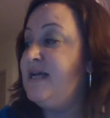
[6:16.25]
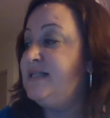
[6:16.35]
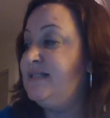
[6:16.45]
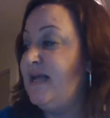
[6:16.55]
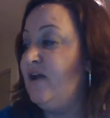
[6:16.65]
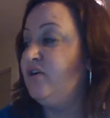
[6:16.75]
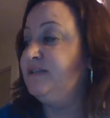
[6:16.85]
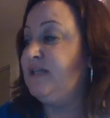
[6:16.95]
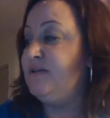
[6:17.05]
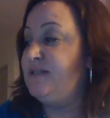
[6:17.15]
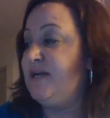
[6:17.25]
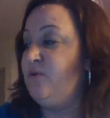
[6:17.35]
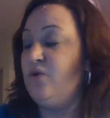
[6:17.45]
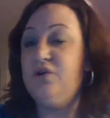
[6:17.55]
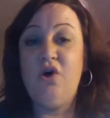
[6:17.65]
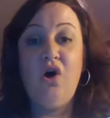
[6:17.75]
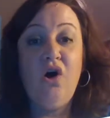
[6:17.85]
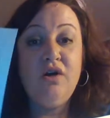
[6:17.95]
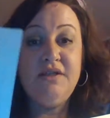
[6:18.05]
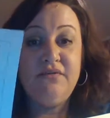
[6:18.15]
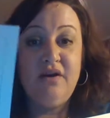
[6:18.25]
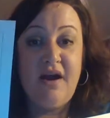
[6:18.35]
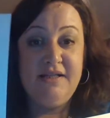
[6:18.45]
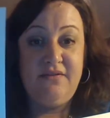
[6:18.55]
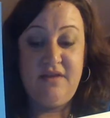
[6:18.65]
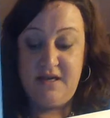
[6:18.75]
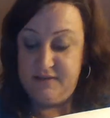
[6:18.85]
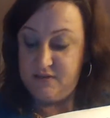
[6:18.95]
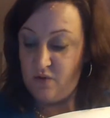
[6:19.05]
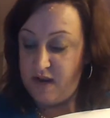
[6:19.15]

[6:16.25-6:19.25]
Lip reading: sales, outside orders, all different kinds of things. So